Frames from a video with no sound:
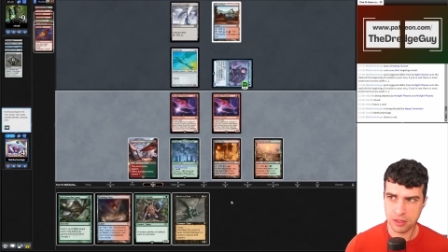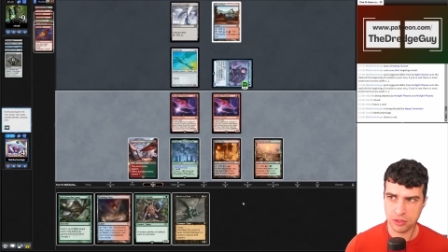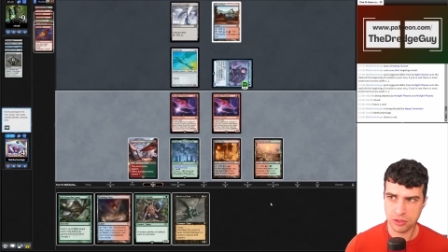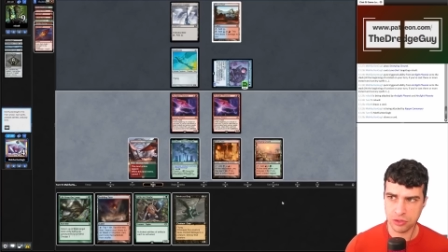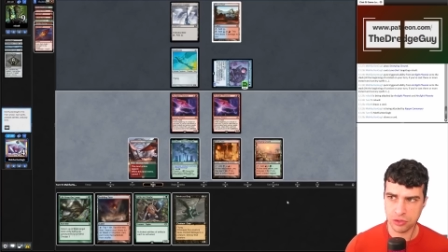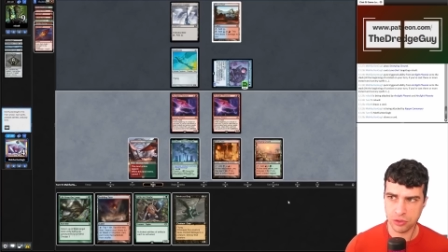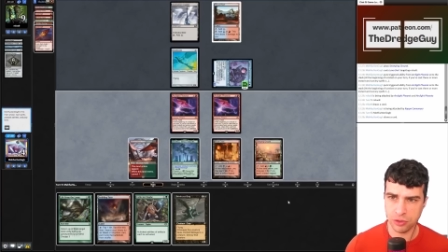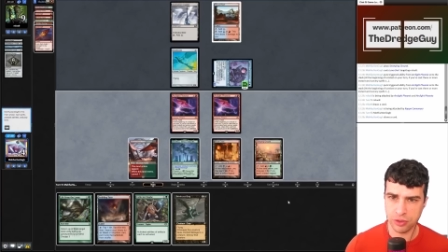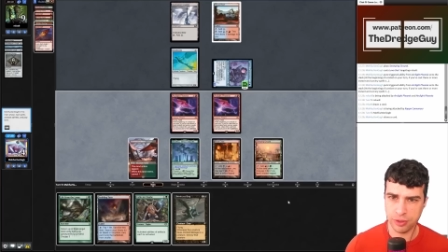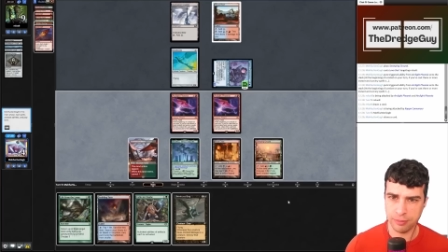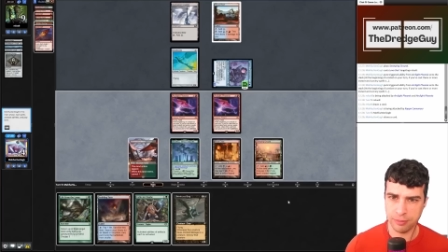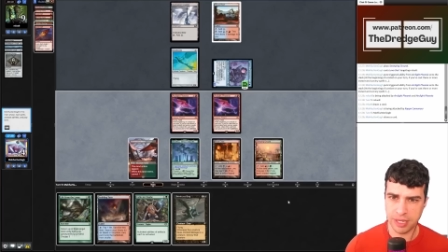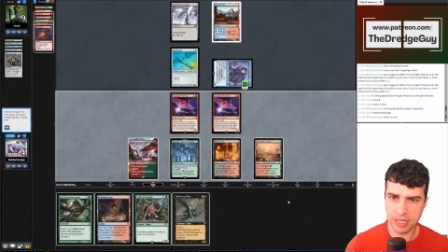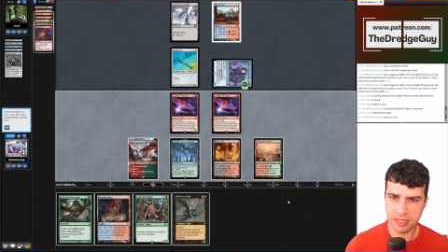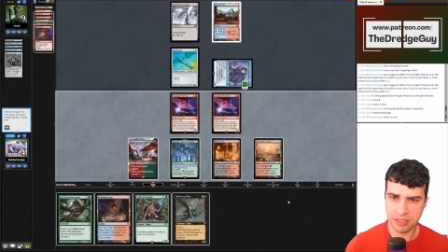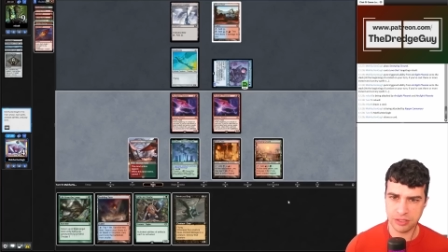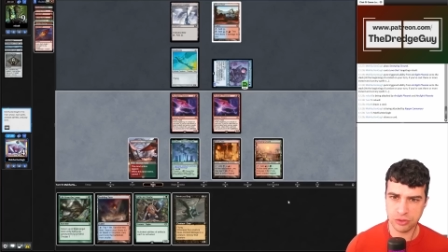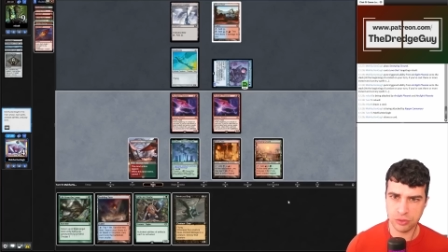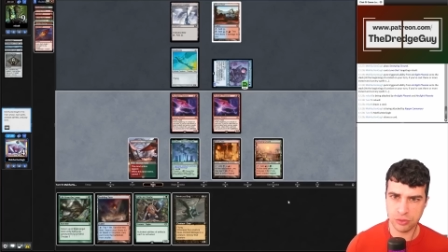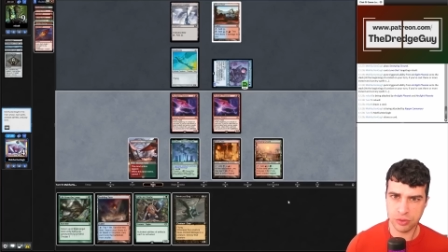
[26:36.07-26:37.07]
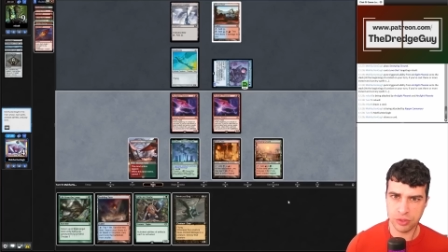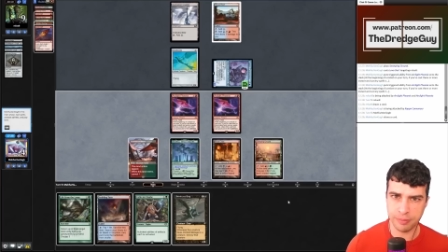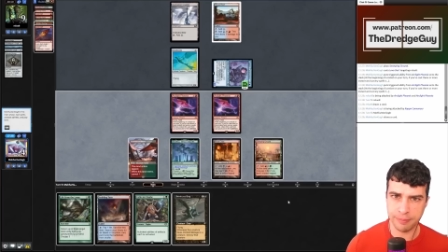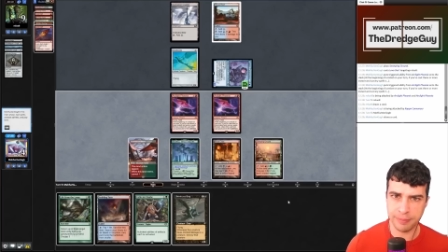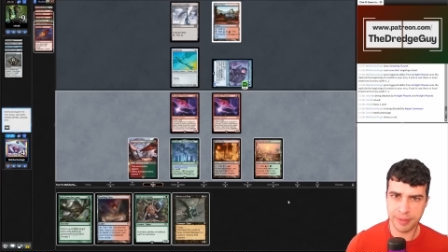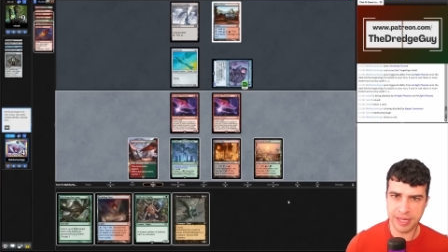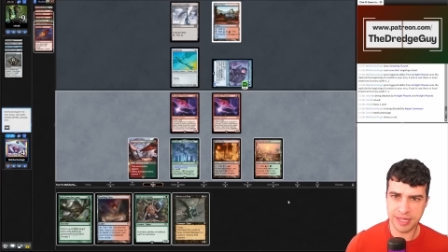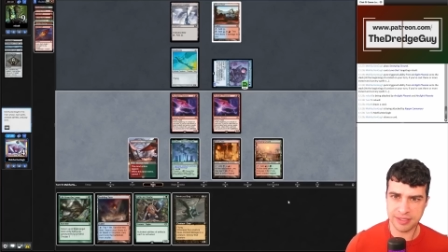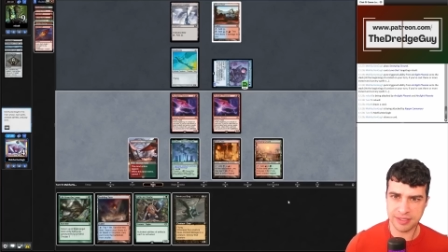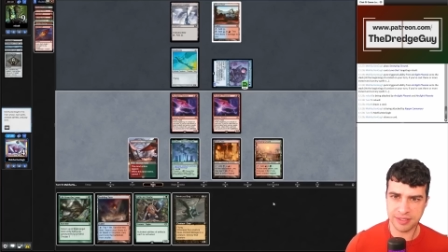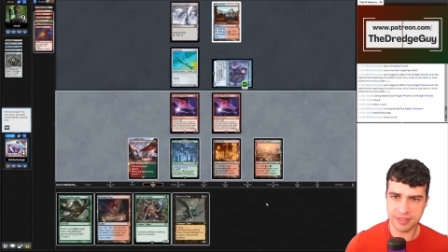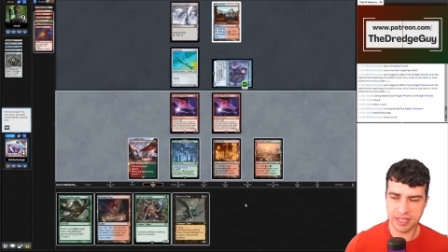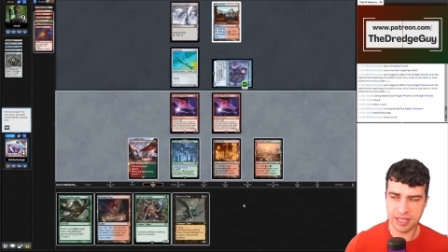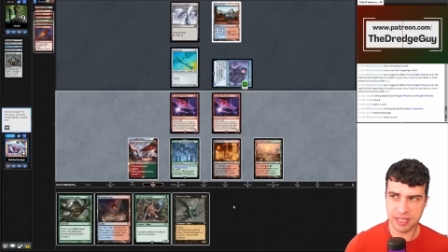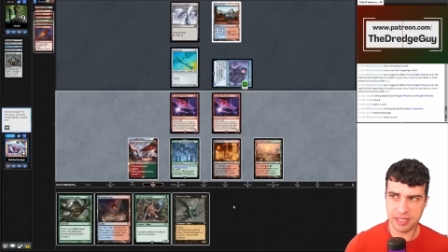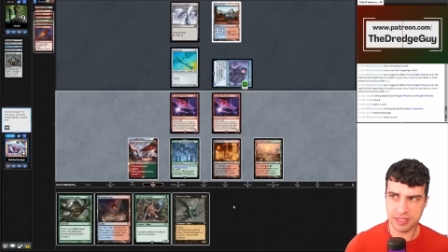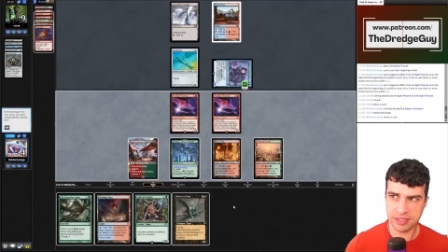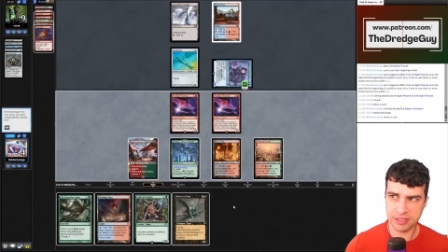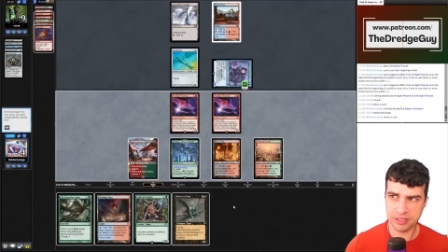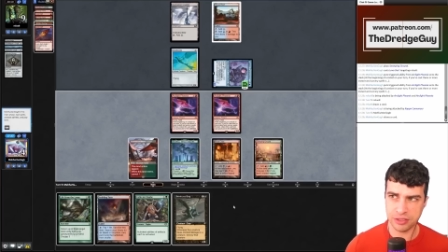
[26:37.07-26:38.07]
So we might do our best
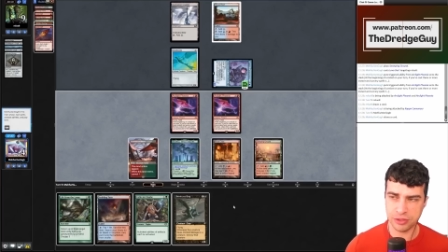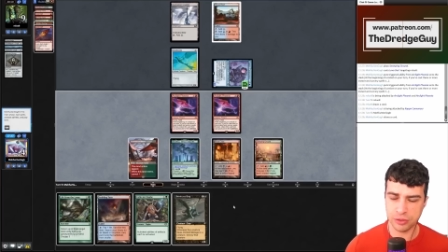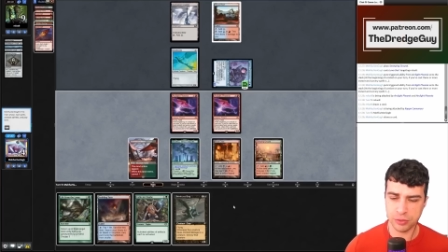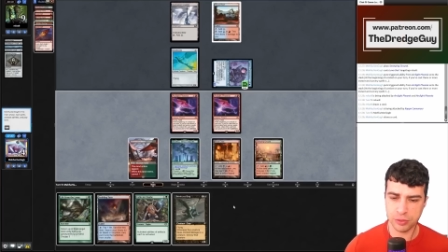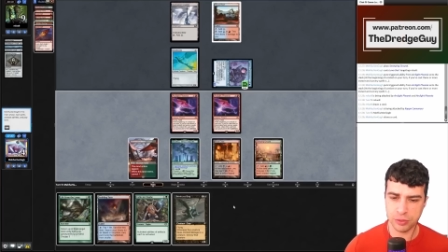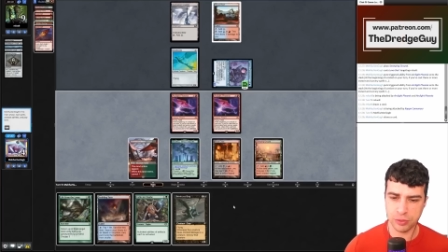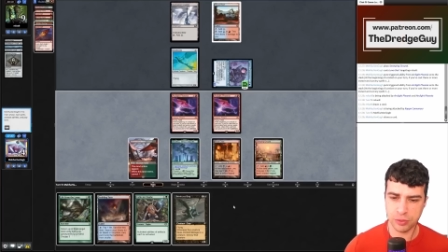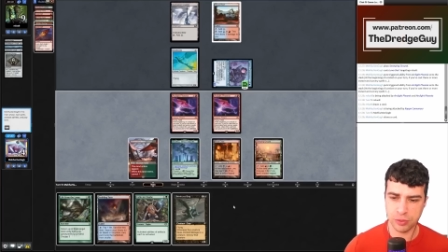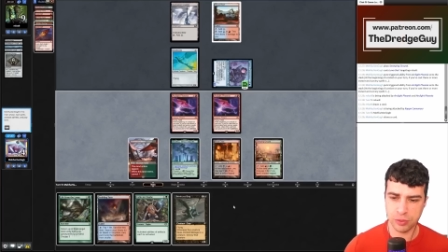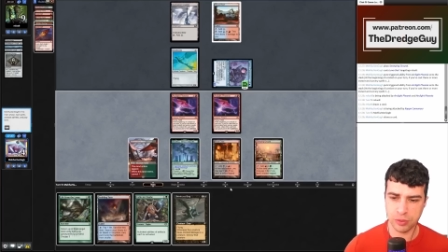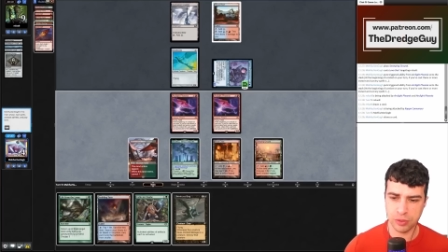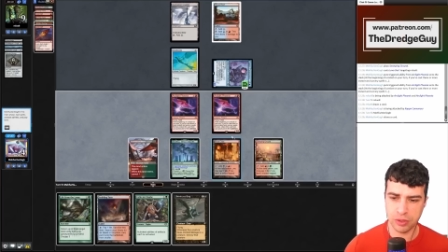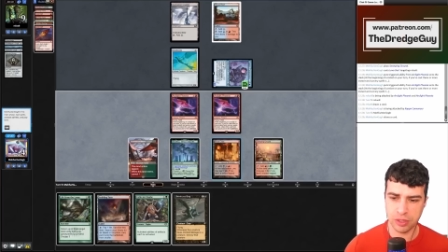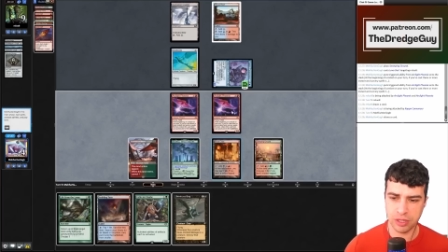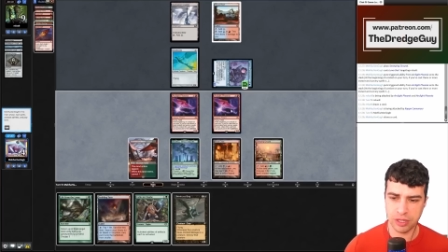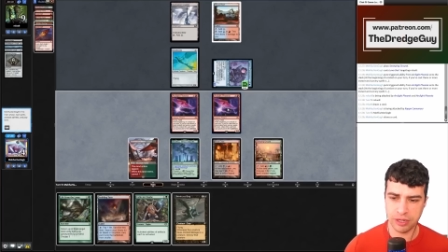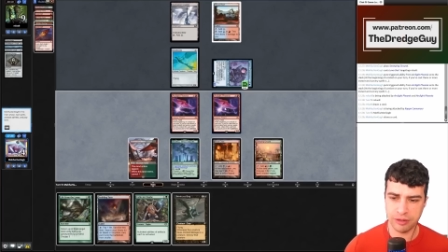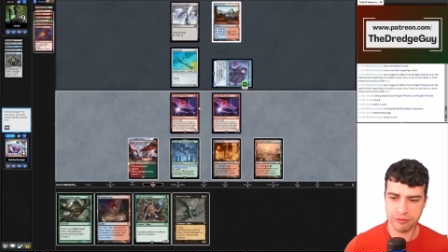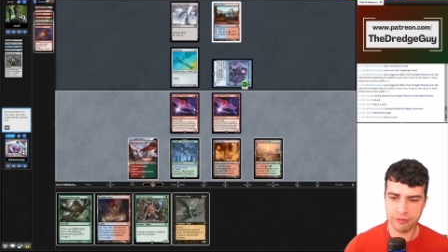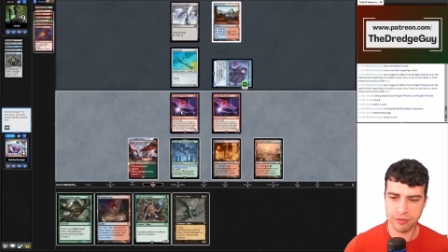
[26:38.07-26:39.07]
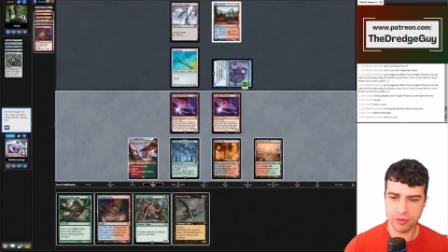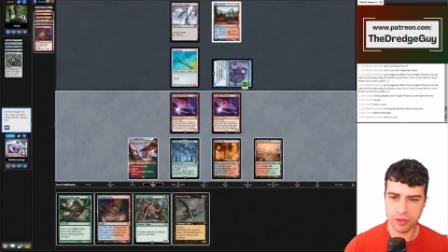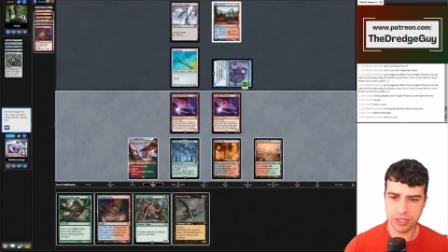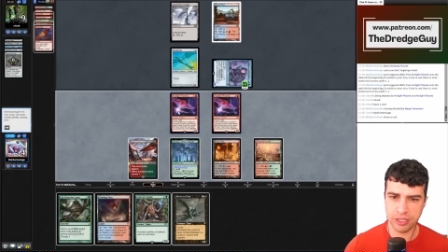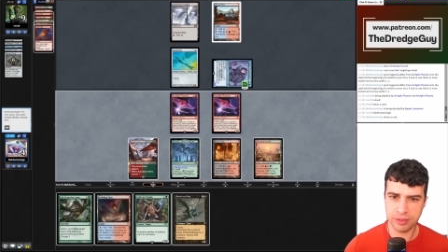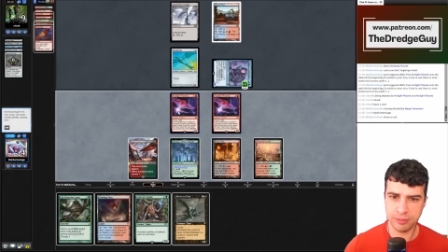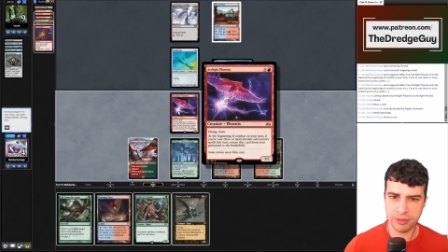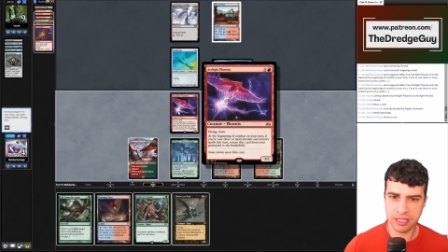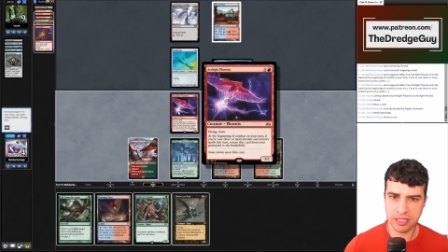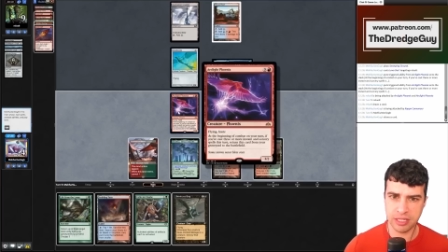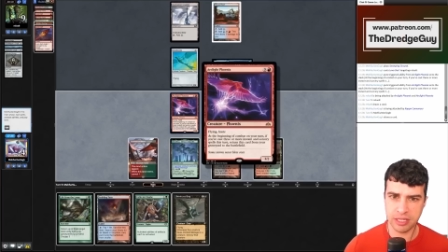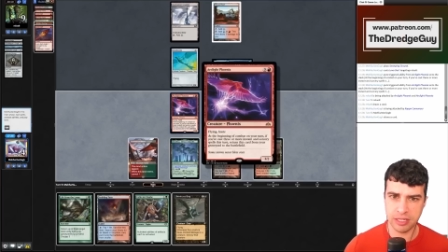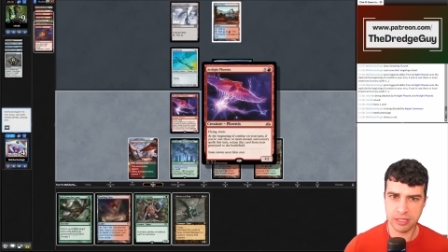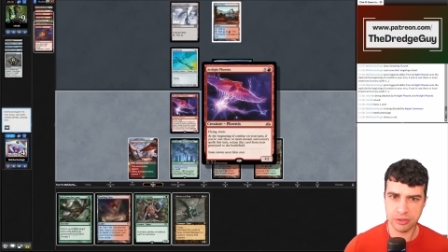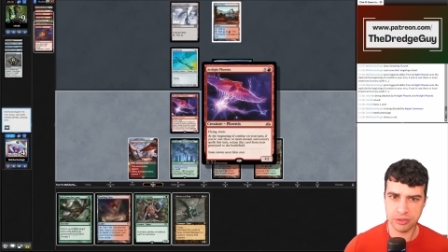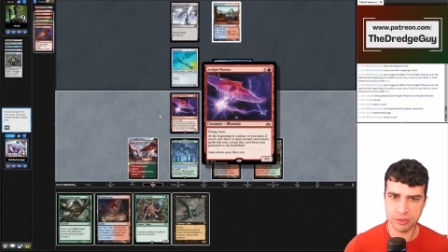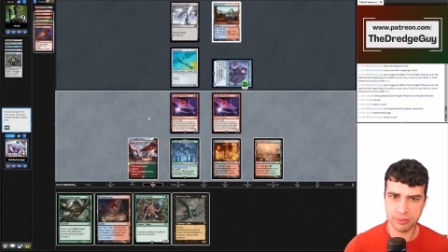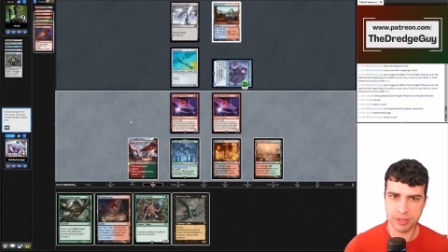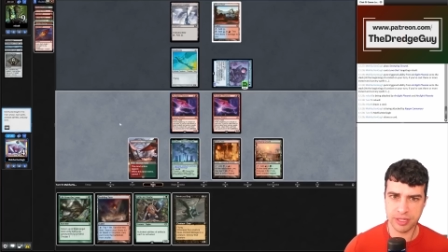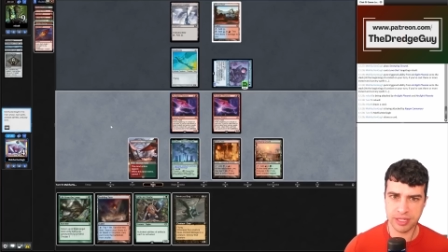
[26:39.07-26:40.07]
here to avoid being
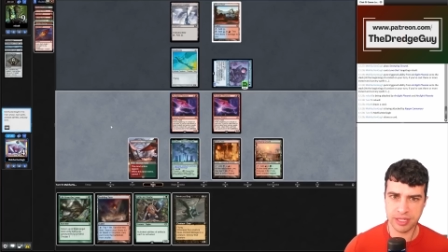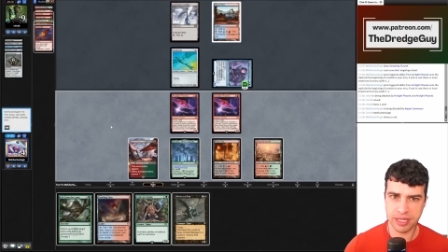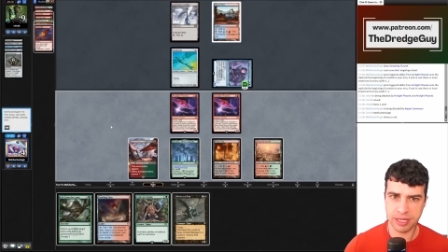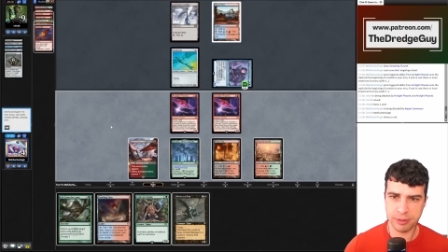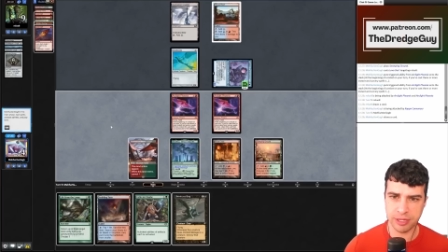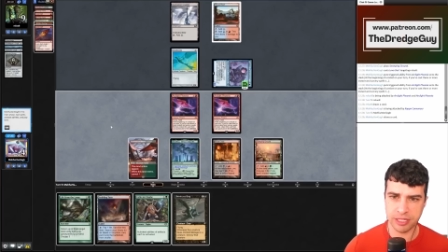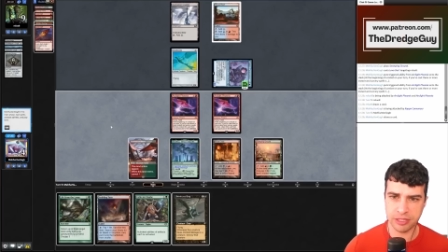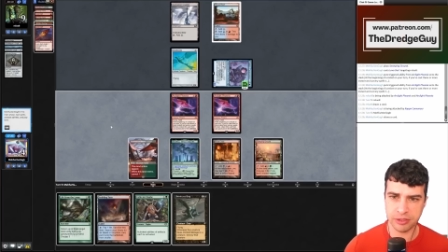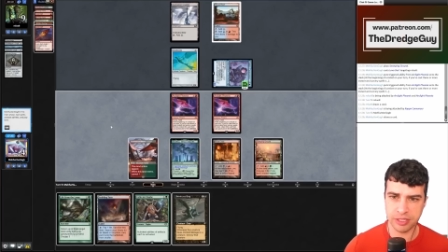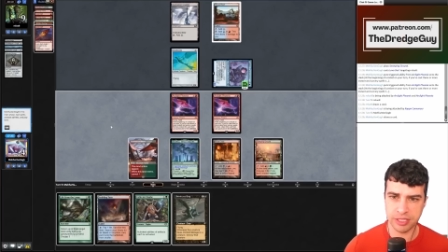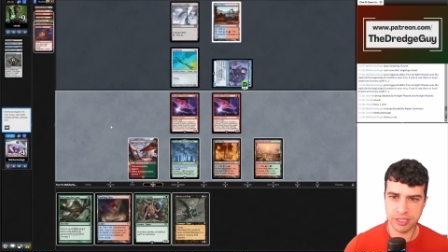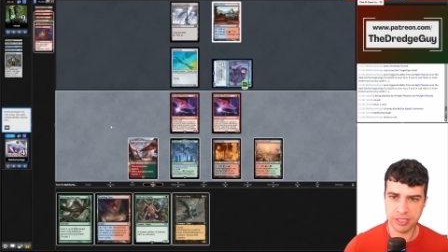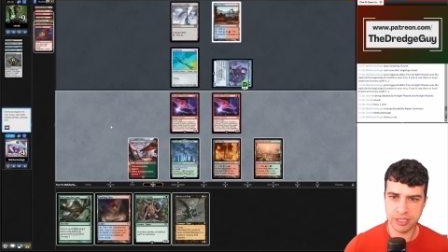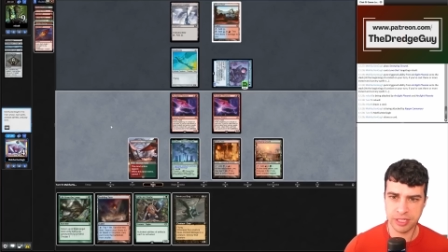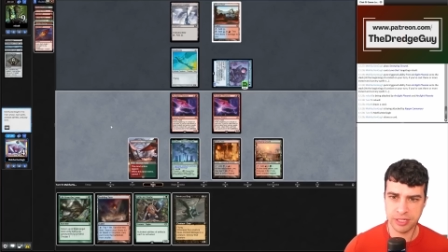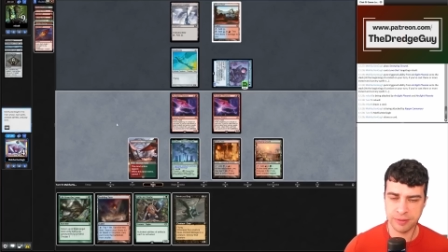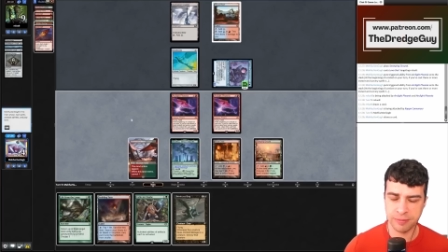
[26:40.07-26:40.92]
killed by Kappa Cannoneer.